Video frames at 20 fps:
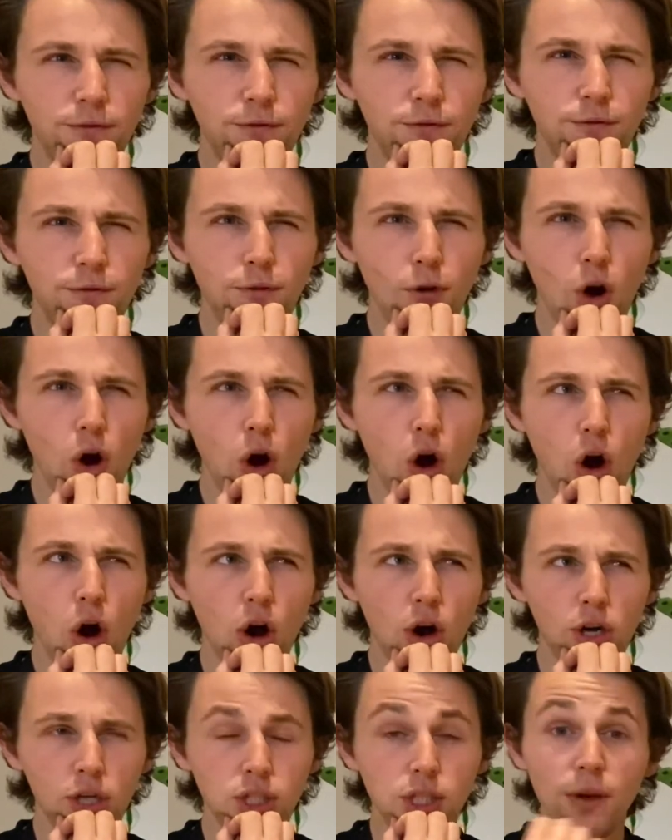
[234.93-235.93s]

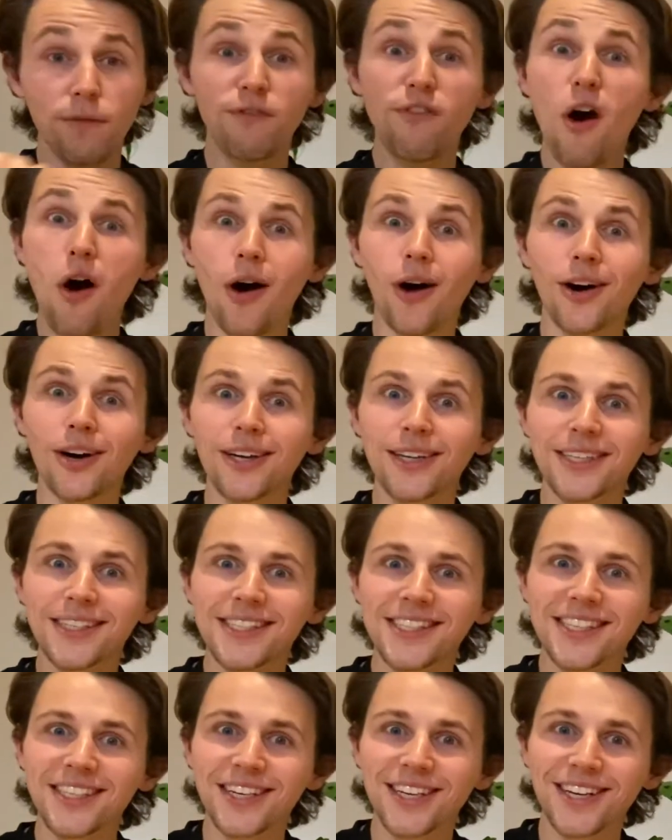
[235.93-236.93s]
Fox.
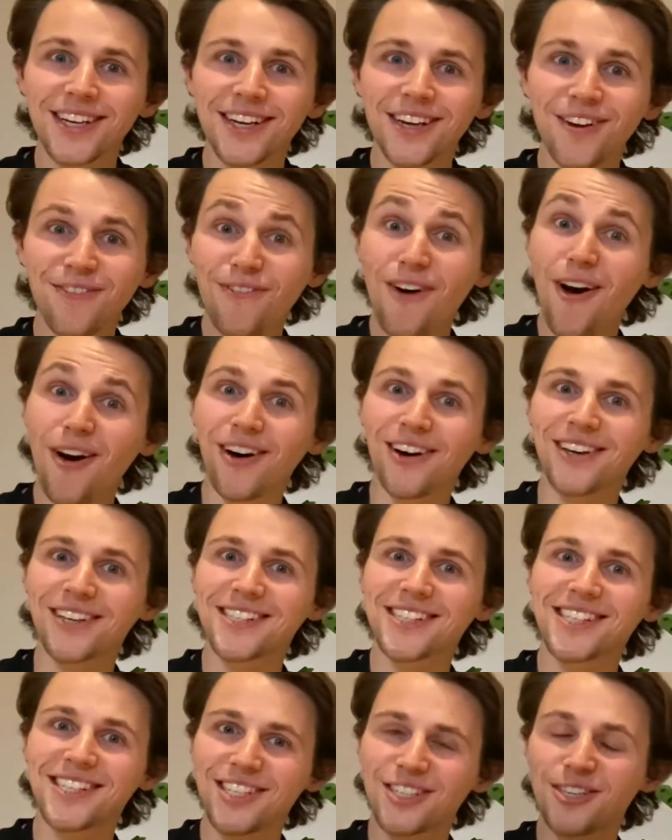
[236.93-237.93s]
Fox.
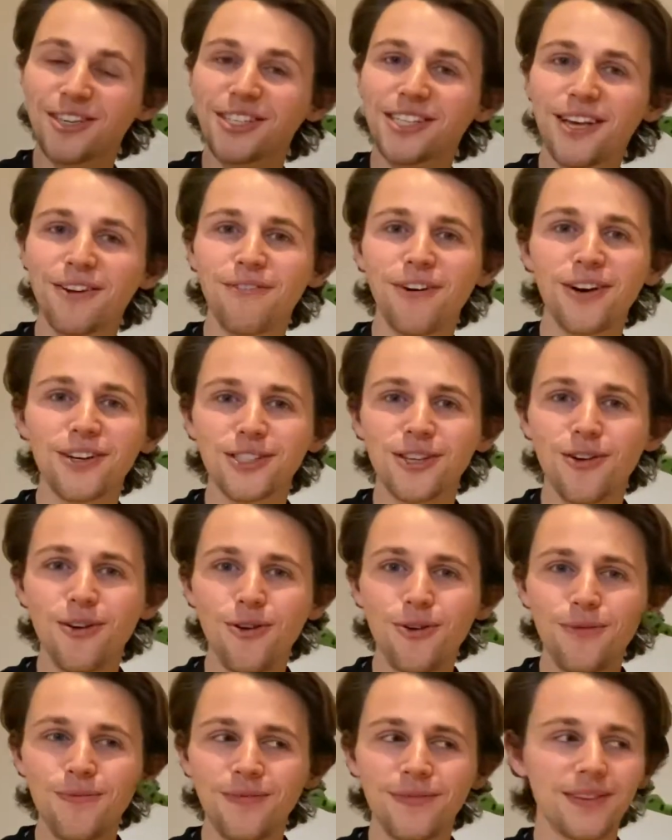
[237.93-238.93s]
Fox. Did you see fox at
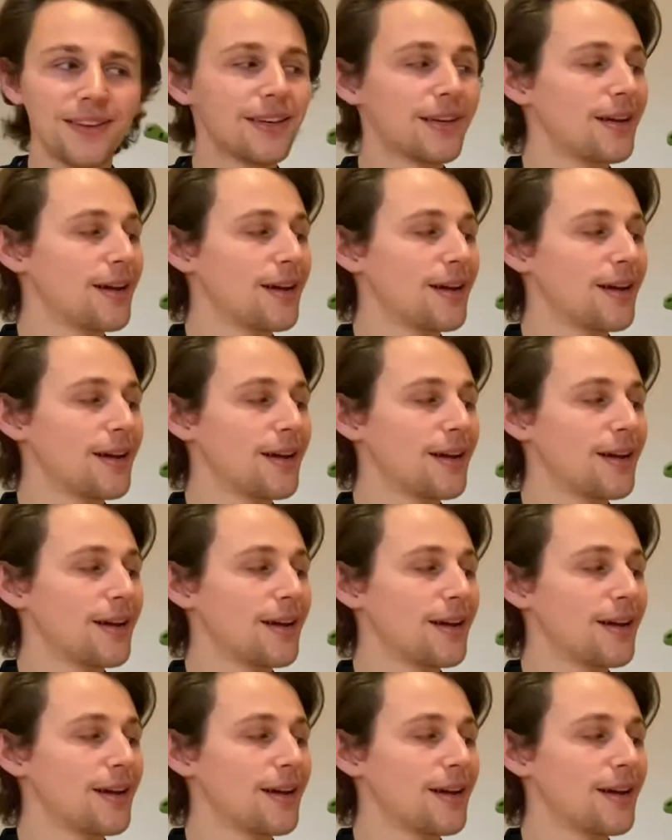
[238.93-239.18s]
home?